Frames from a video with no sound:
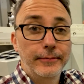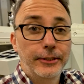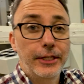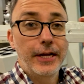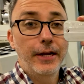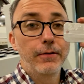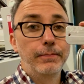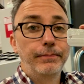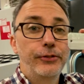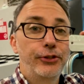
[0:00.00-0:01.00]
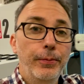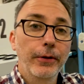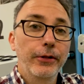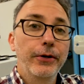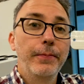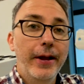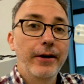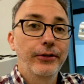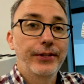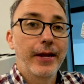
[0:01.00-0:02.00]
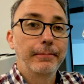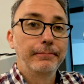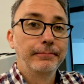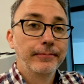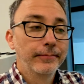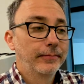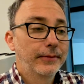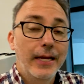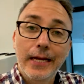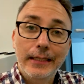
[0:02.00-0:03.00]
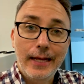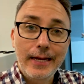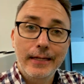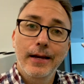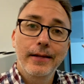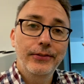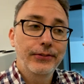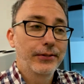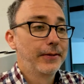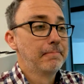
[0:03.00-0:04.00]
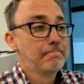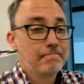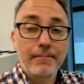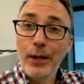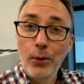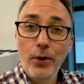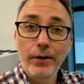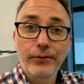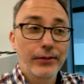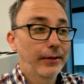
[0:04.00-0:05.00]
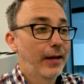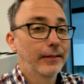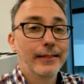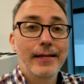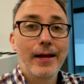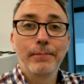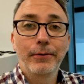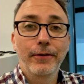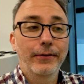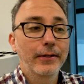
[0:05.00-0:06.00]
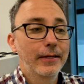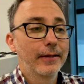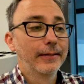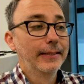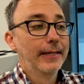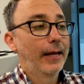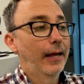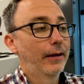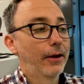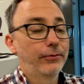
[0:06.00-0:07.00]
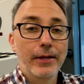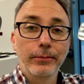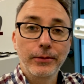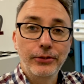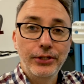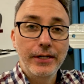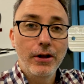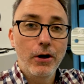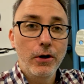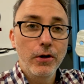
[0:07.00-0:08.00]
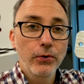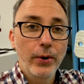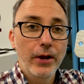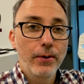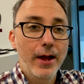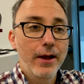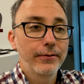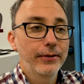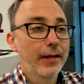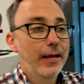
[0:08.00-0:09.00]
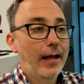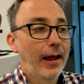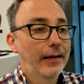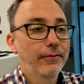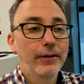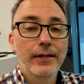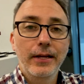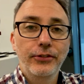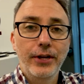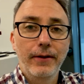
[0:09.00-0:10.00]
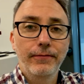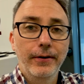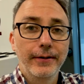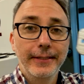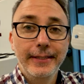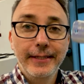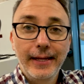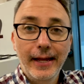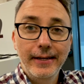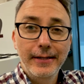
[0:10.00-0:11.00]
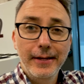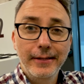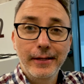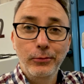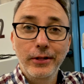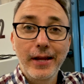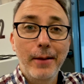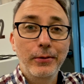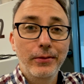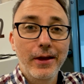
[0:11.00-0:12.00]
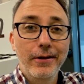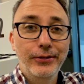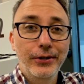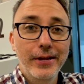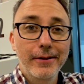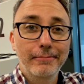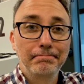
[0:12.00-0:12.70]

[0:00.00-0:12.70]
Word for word: So there you go, super glue and painter's tape. Taking light cuts, it worked, held it down perfectly, and I was able to machine all the way around and give it a nice chamfer. And uh, I'm really happy with how it turned out.